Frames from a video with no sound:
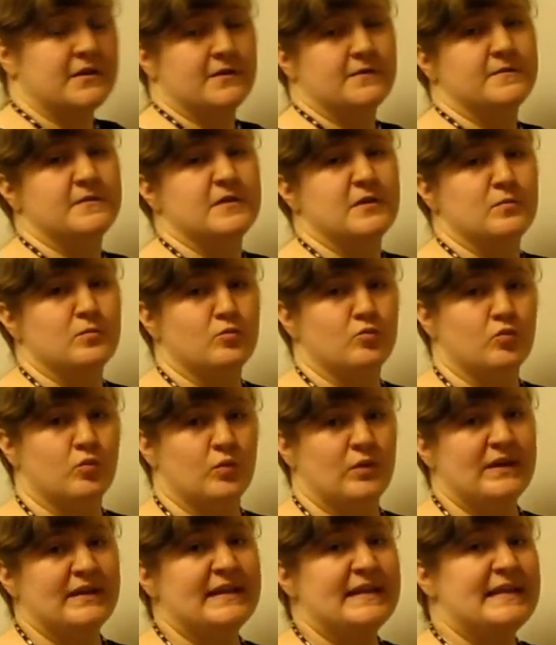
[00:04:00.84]
of some
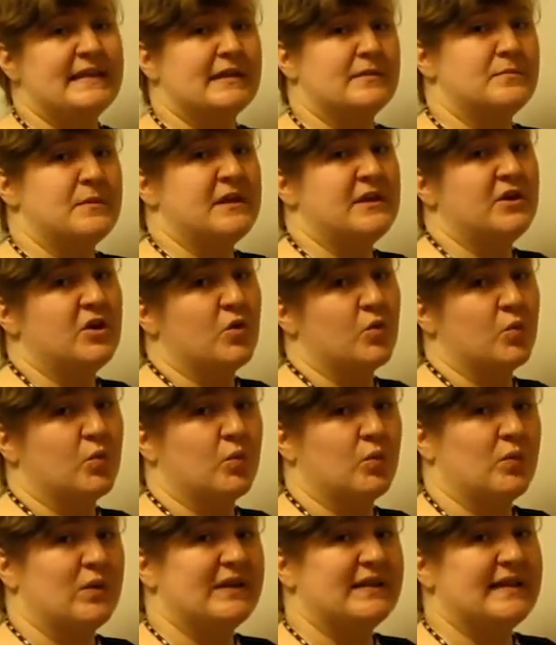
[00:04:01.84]
really yummy,
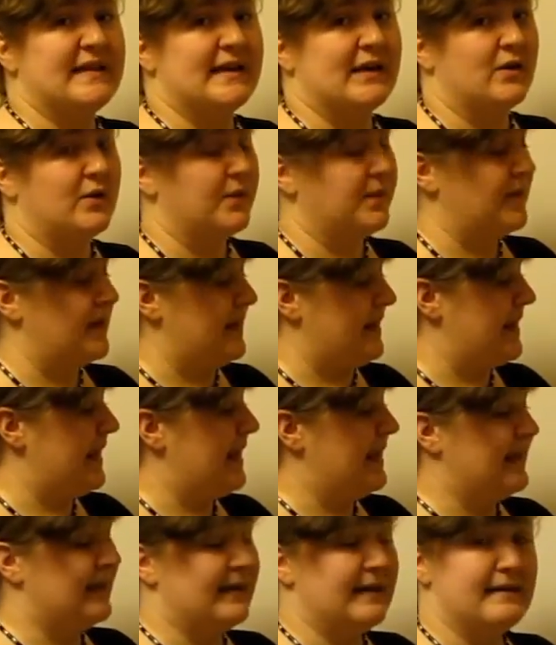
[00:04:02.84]
really healthy,
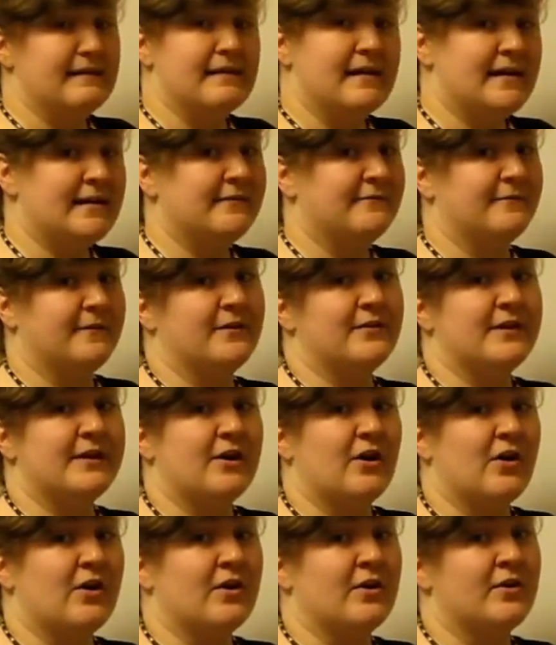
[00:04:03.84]
not very
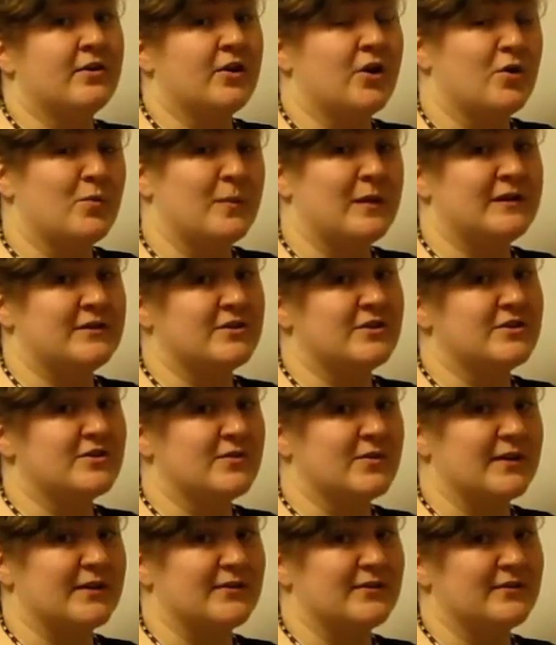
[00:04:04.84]
hard homemade
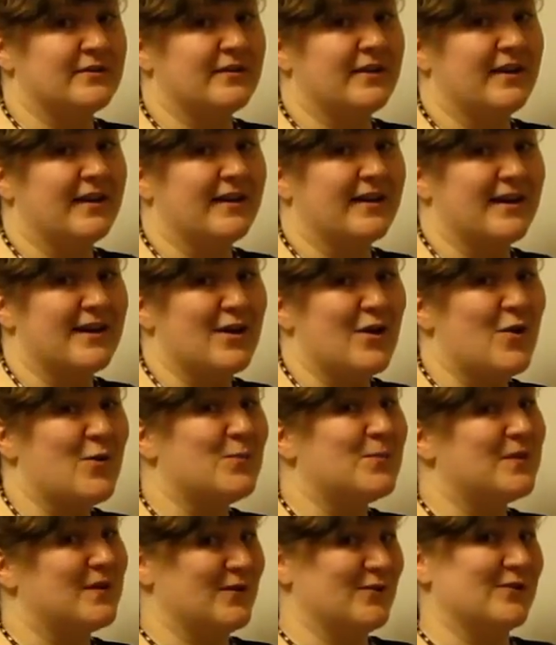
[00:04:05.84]
ginger ale, and I
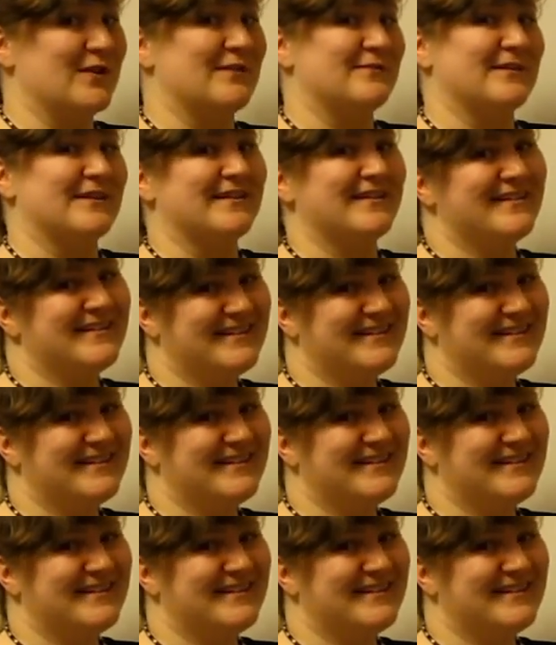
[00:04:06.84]
hope that you love it.